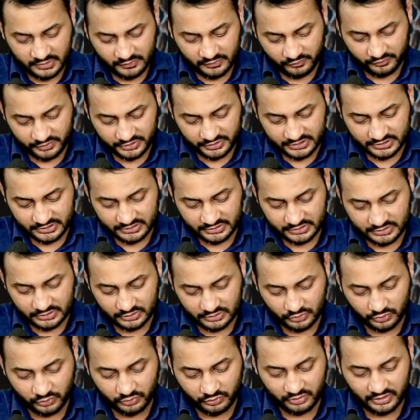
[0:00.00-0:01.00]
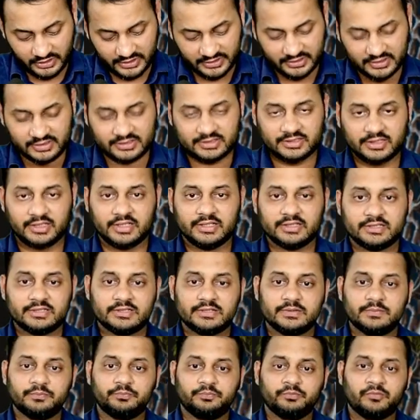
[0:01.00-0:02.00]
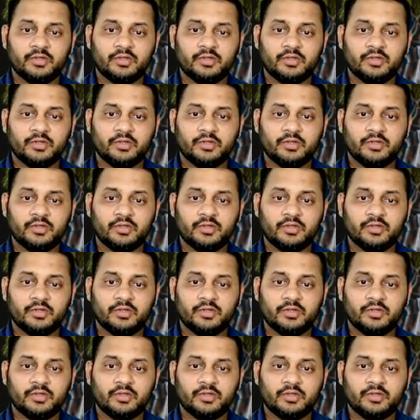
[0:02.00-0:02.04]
which is only this case.